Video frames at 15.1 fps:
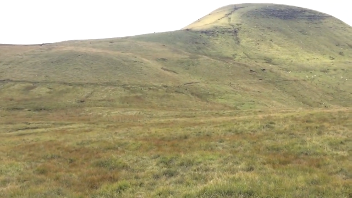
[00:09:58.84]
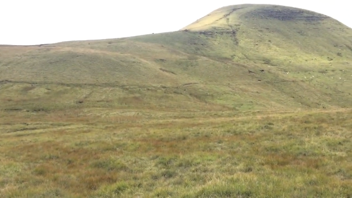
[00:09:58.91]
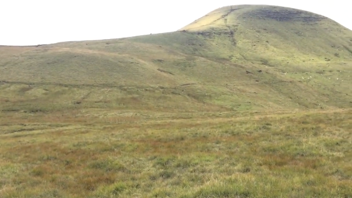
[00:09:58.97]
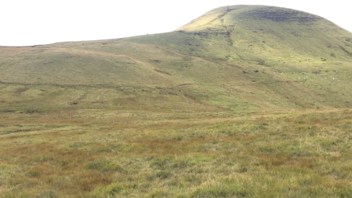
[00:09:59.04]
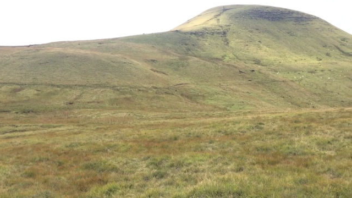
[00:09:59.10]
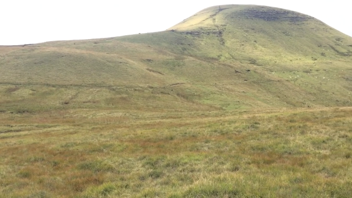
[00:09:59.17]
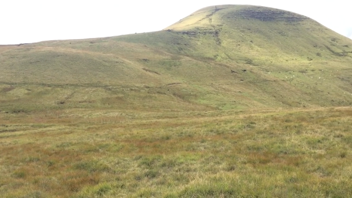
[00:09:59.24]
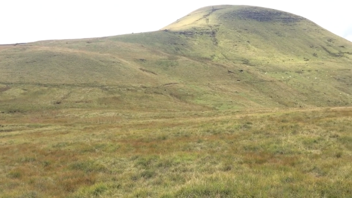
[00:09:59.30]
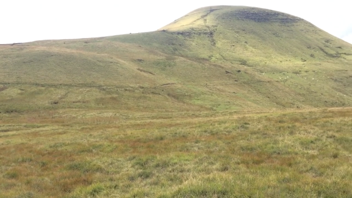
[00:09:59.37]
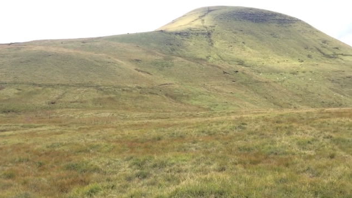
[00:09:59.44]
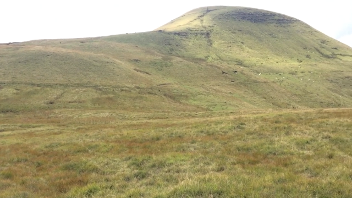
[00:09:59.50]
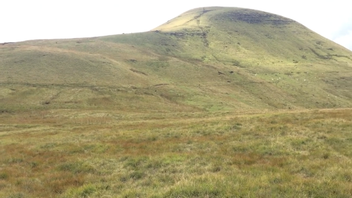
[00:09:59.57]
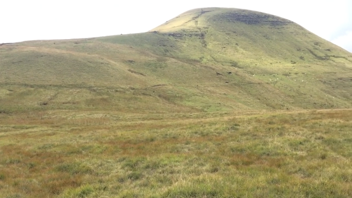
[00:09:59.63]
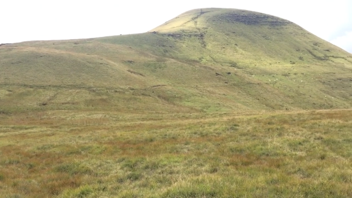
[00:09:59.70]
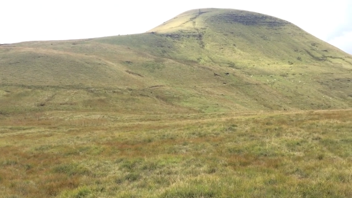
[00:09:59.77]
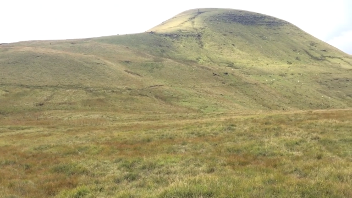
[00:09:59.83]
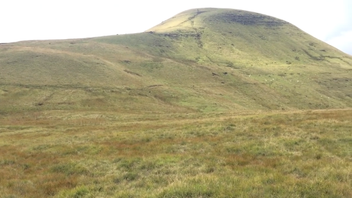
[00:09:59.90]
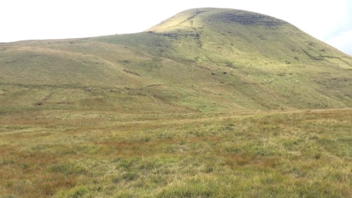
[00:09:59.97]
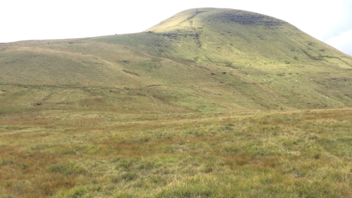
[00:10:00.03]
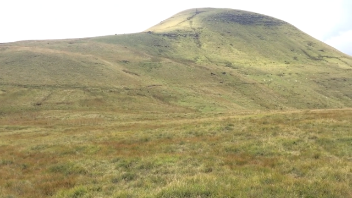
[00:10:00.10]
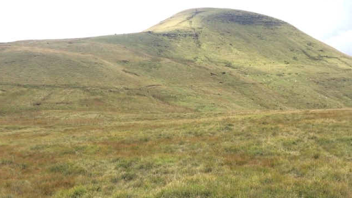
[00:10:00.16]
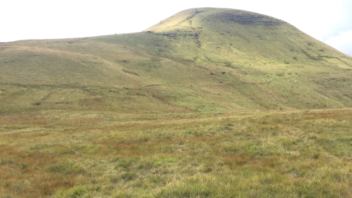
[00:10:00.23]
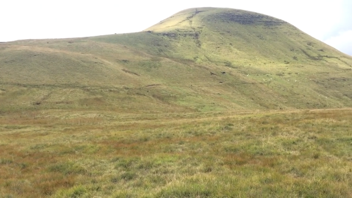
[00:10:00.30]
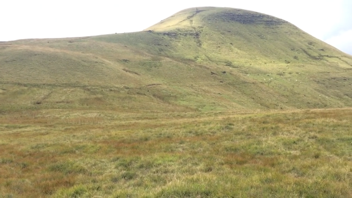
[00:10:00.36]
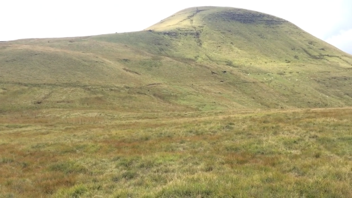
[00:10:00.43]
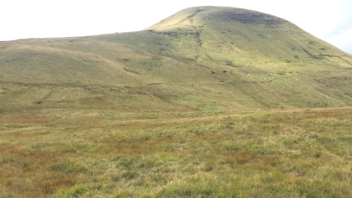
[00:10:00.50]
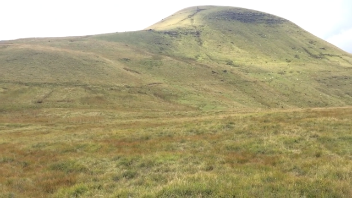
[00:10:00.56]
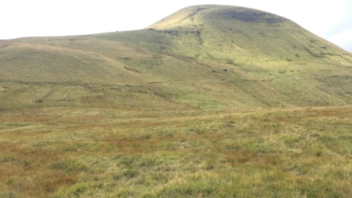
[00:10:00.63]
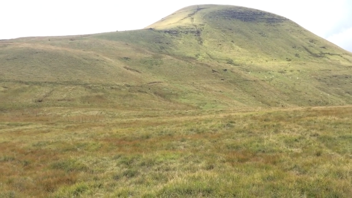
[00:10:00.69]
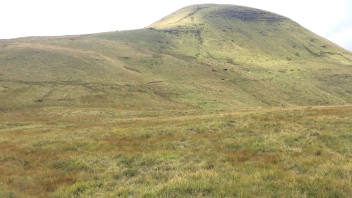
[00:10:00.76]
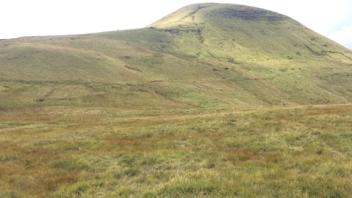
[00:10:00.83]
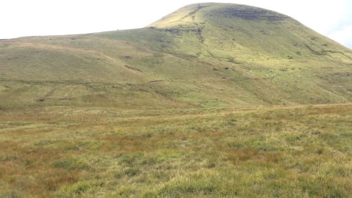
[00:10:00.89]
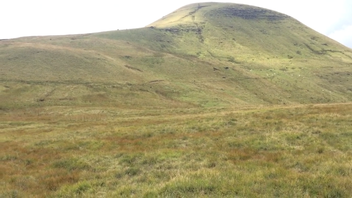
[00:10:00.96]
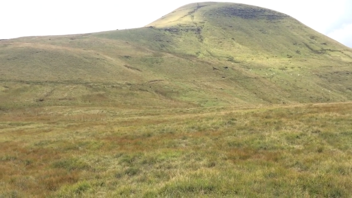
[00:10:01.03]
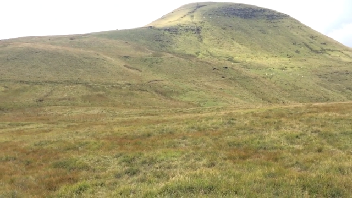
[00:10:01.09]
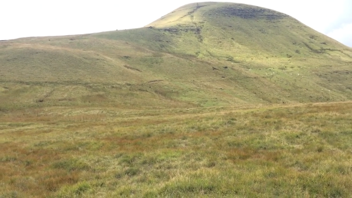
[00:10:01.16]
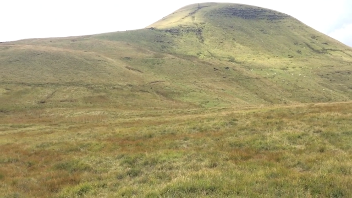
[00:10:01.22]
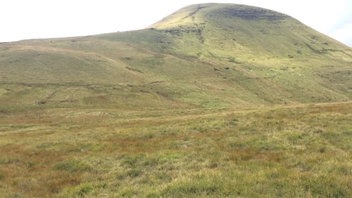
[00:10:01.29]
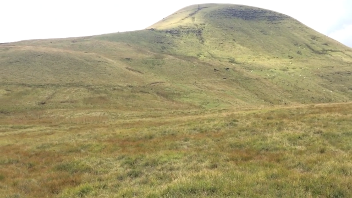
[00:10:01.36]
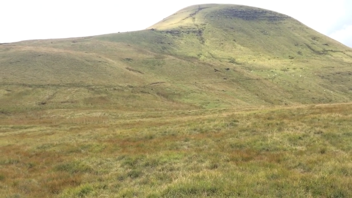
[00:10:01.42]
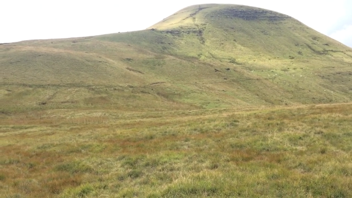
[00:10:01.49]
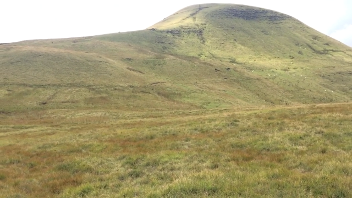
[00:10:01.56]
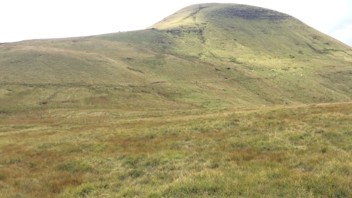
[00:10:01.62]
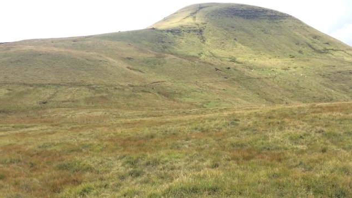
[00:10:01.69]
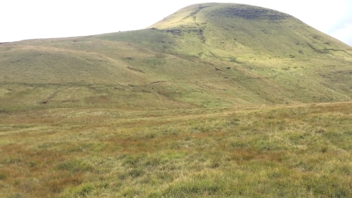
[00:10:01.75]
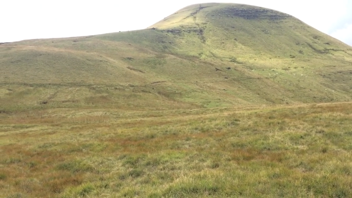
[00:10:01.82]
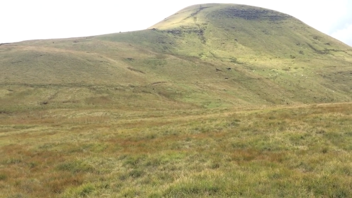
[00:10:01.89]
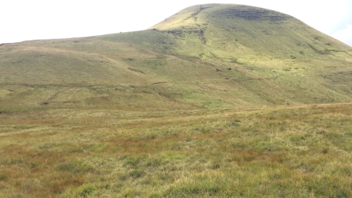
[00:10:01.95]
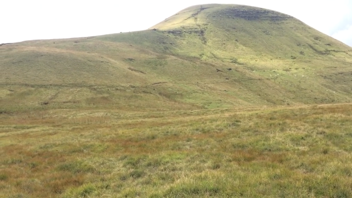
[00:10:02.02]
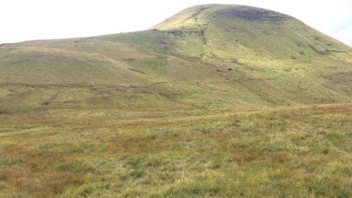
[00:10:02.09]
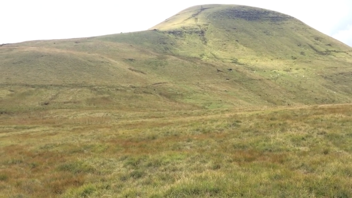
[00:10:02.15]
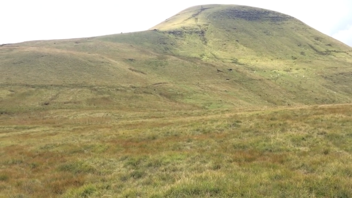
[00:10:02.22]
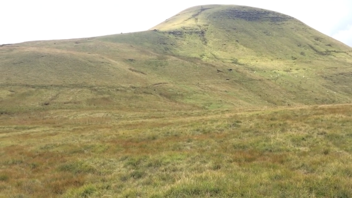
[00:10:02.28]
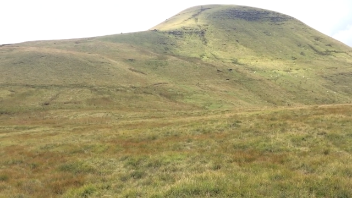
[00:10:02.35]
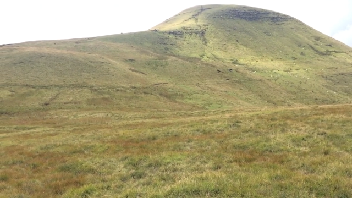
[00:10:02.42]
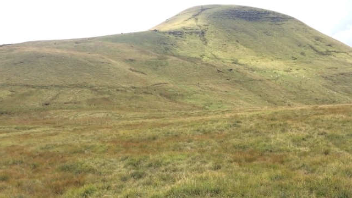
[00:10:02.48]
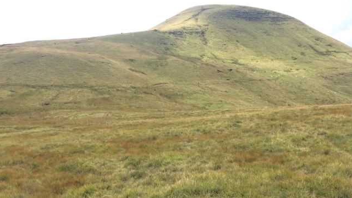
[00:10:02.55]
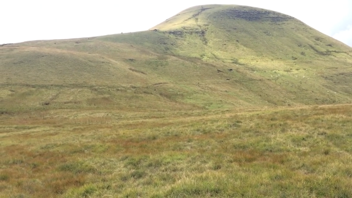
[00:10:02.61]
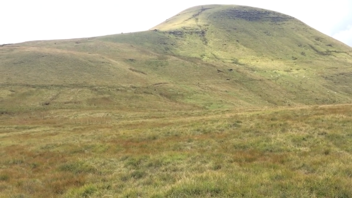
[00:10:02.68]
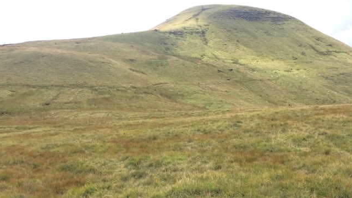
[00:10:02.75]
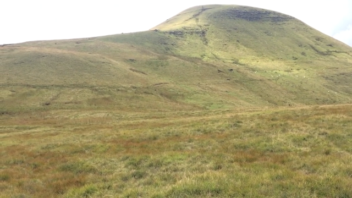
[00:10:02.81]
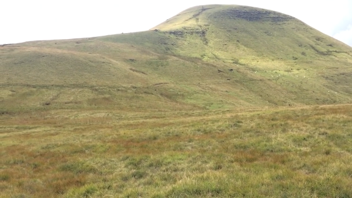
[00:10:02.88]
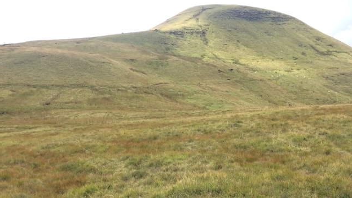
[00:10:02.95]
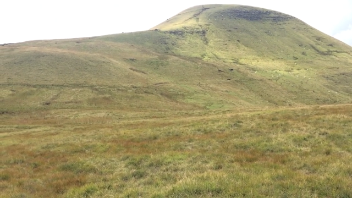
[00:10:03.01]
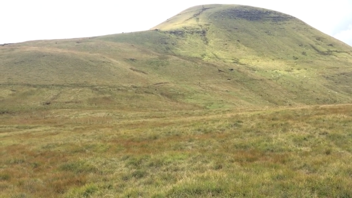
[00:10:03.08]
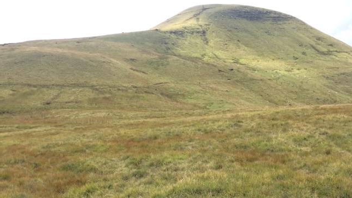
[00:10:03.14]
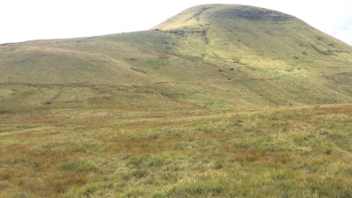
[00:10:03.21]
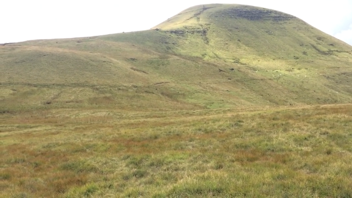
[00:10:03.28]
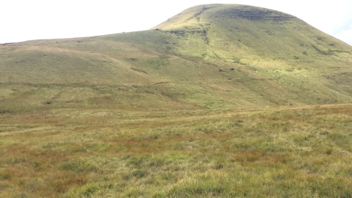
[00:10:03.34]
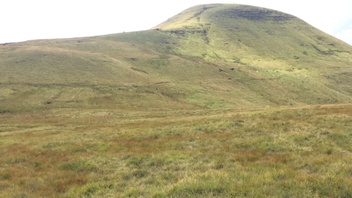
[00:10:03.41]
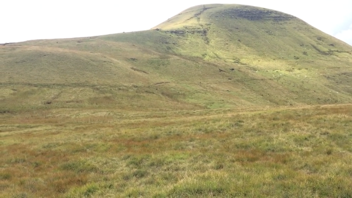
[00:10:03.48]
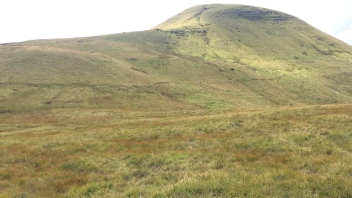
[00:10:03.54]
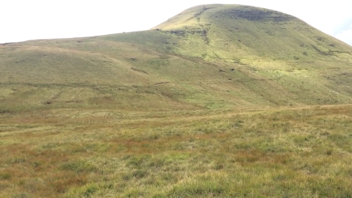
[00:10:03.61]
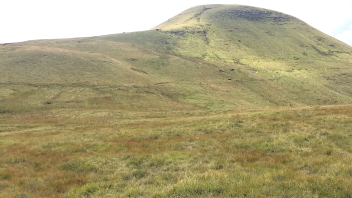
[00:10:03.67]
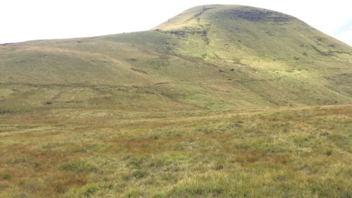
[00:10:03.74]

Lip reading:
No face is visible, so there are no lips to read.